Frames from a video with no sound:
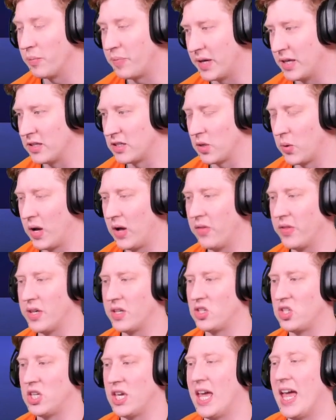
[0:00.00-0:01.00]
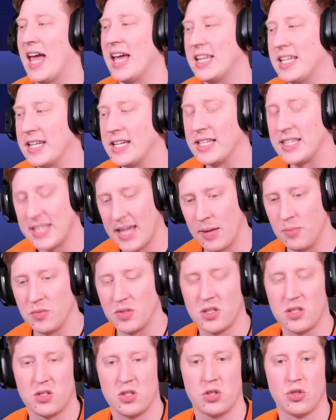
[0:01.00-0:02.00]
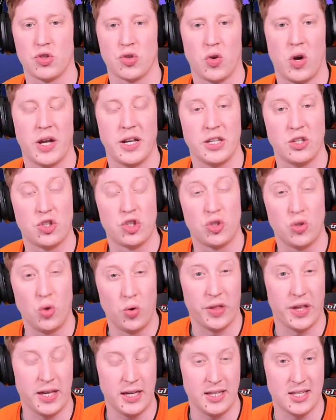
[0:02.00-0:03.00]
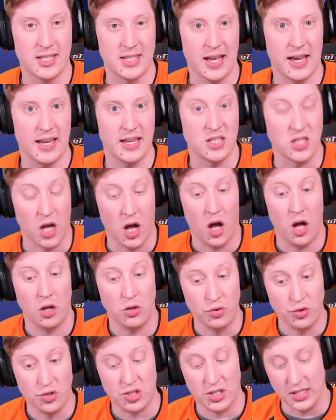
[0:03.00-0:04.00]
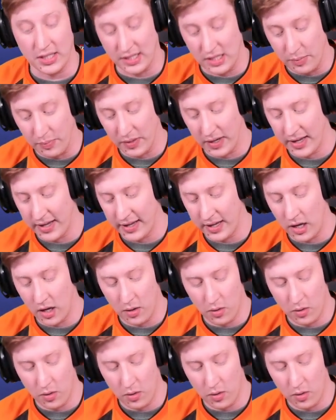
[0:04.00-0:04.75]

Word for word: Pinto out this year in an attempt to try and ensure that he stays a whole City player